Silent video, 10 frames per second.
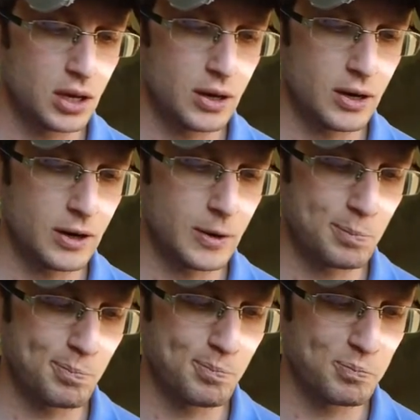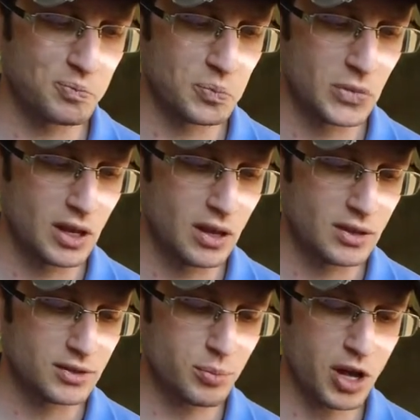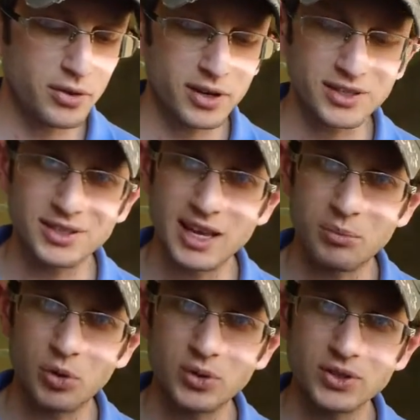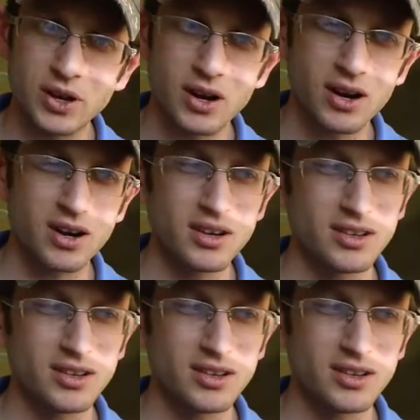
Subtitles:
Some other examples are,